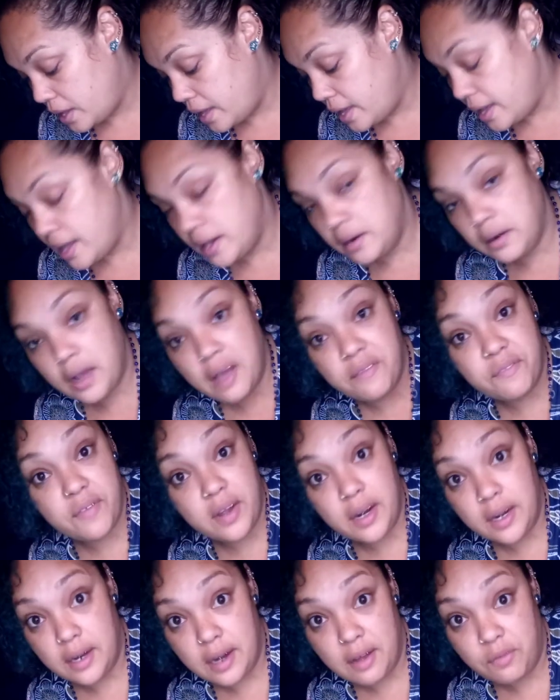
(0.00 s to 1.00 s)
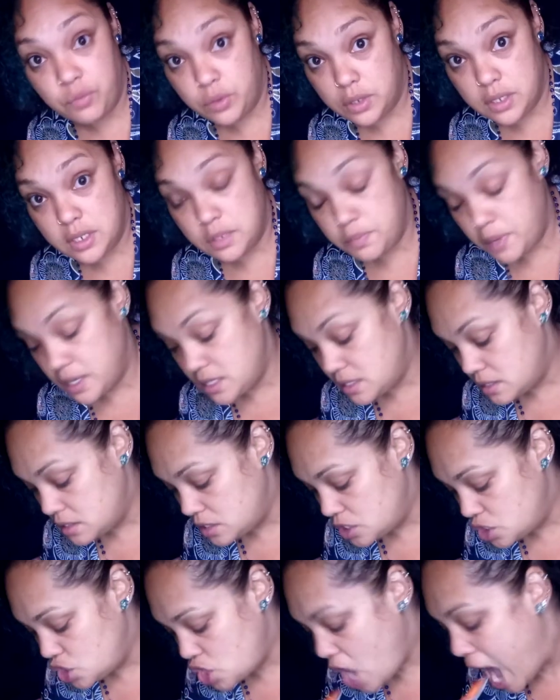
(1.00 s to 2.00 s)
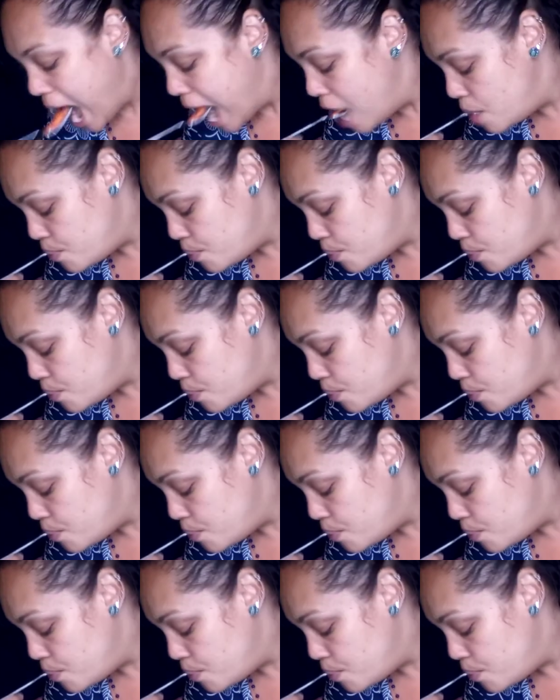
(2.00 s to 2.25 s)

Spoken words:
and I fell in love with this pasta dish.